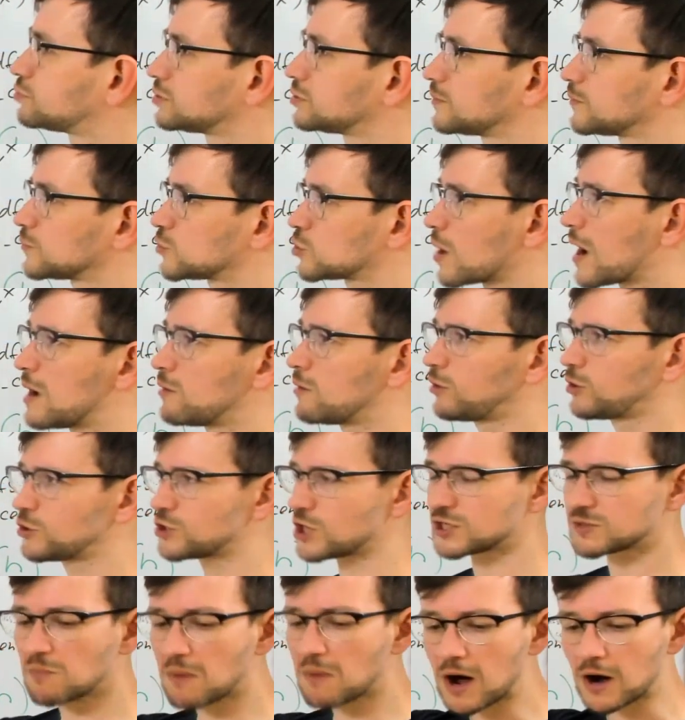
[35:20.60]
So I will
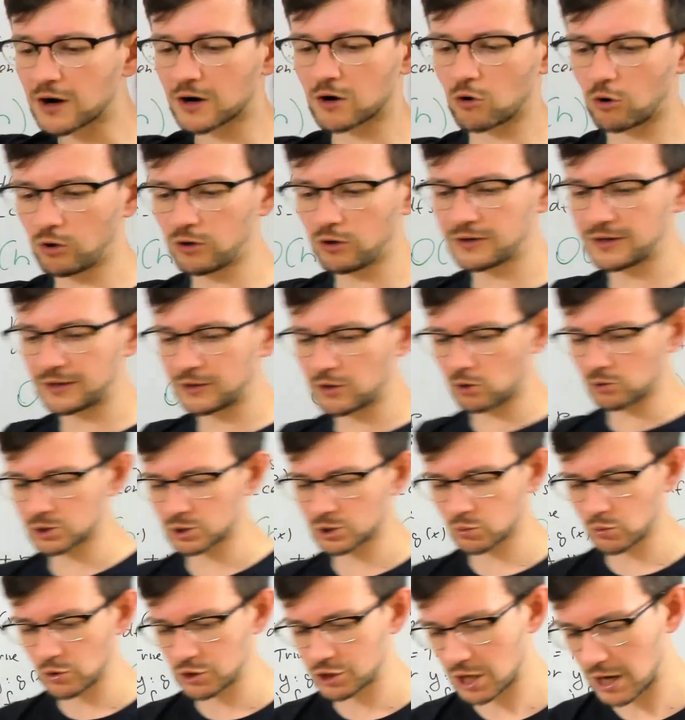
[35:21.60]
just mark all the
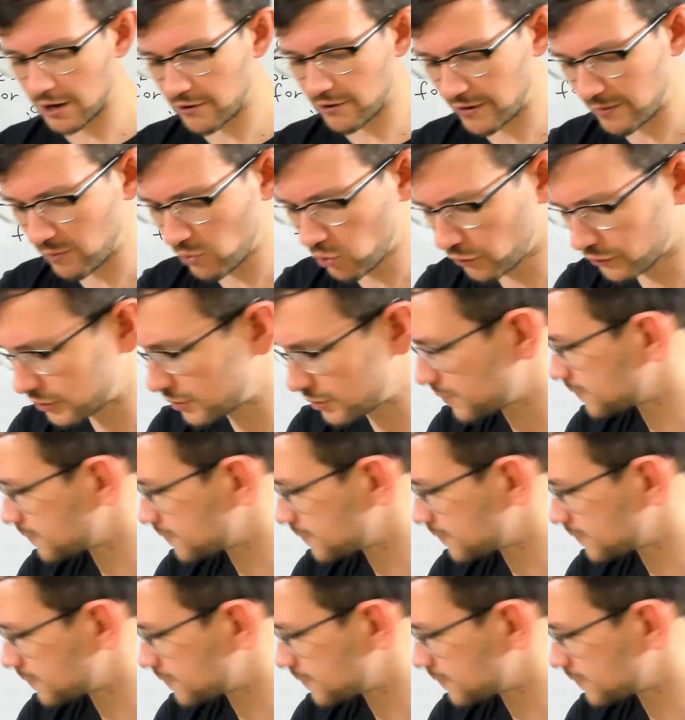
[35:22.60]
nodes which I removed.